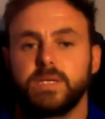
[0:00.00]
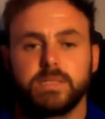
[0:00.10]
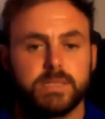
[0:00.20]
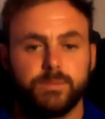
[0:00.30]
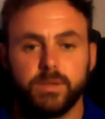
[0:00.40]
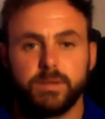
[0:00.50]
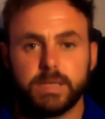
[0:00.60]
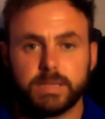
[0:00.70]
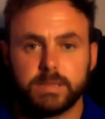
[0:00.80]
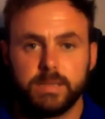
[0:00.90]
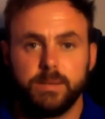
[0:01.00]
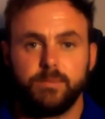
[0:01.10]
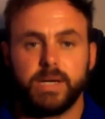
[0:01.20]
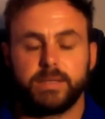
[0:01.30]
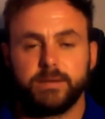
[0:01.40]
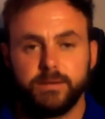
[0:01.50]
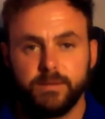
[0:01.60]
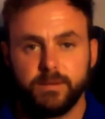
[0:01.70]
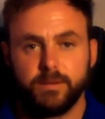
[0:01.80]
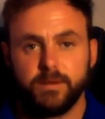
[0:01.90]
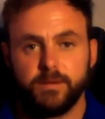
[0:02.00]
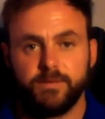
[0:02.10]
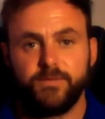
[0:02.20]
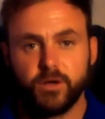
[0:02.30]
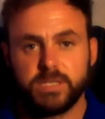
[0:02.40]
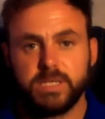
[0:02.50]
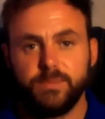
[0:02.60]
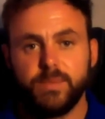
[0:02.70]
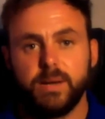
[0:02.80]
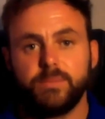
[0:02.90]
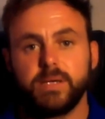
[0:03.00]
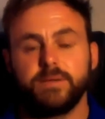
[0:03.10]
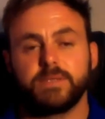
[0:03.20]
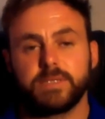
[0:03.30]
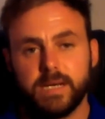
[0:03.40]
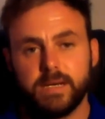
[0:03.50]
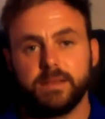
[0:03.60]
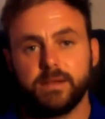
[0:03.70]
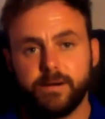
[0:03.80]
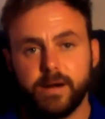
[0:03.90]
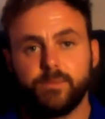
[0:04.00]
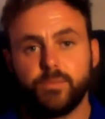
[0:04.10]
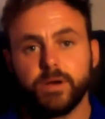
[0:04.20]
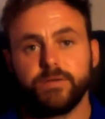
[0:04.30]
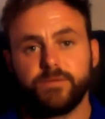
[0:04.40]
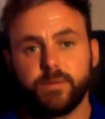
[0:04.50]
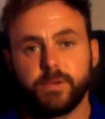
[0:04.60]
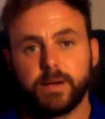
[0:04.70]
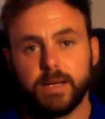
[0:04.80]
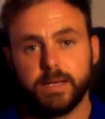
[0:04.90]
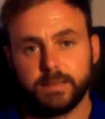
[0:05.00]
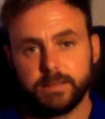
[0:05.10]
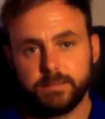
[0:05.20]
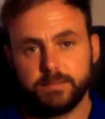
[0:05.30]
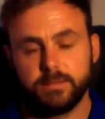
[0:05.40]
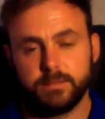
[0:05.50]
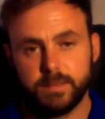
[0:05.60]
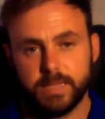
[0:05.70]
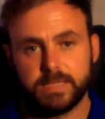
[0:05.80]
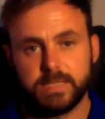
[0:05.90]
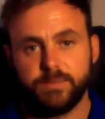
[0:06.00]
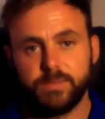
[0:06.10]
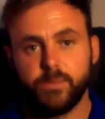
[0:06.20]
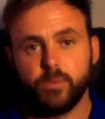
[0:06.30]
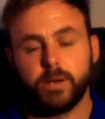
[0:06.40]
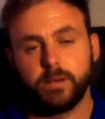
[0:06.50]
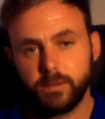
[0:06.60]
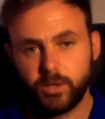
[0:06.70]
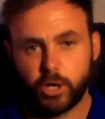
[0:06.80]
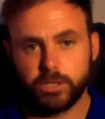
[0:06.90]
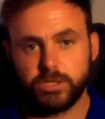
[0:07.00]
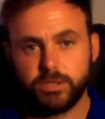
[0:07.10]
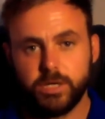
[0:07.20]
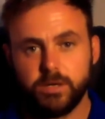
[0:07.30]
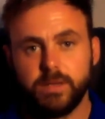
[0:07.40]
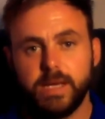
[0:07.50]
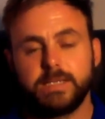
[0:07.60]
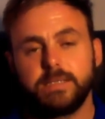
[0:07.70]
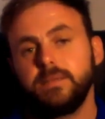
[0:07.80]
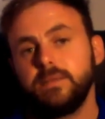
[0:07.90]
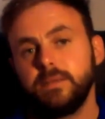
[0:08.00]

Simple things. But the first step, I believe, is getting the correct brief from the client. That's step number one. Concentrate on that,